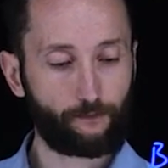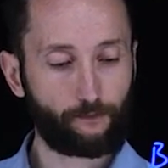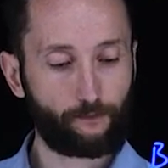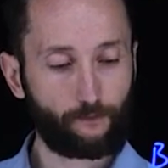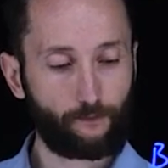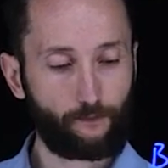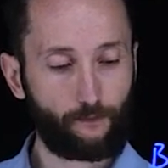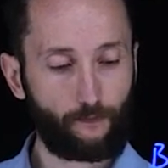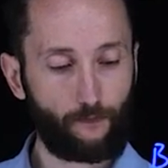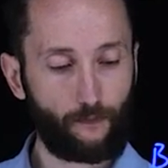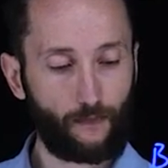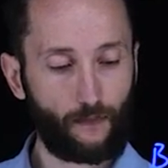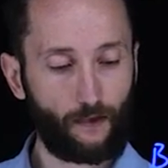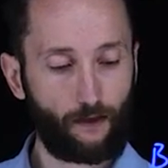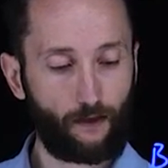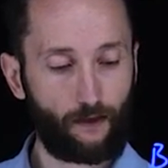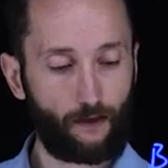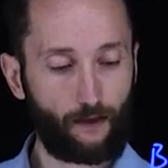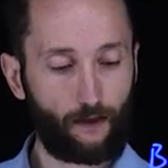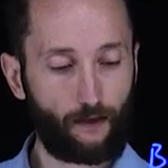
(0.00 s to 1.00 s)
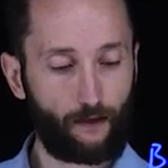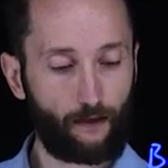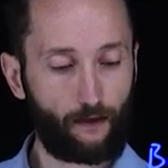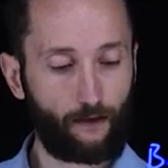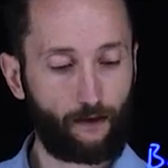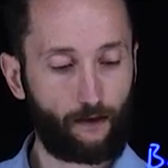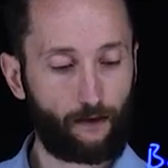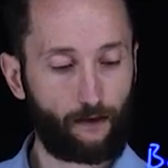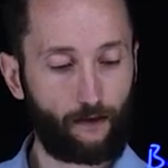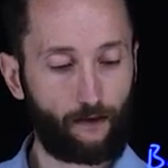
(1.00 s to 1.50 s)

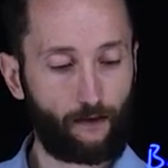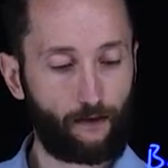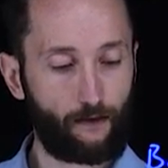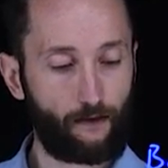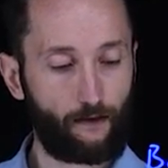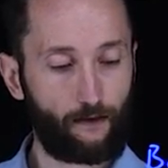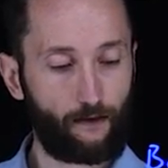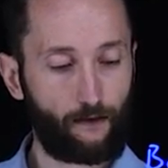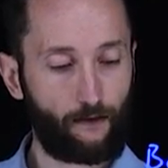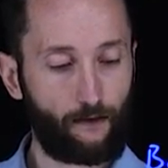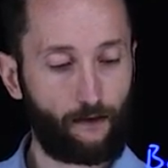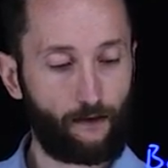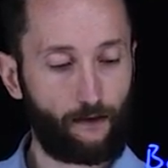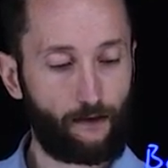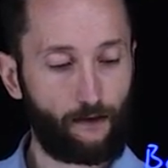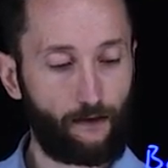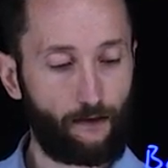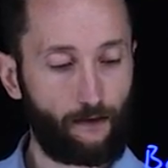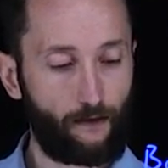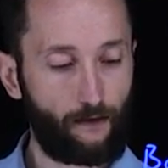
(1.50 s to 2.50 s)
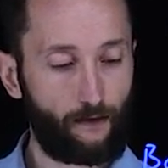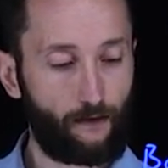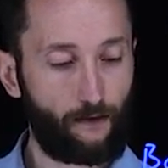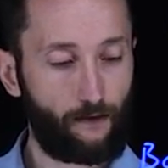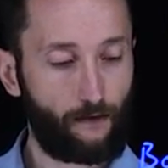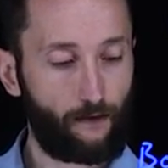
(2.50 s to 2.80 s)
Nothing is said.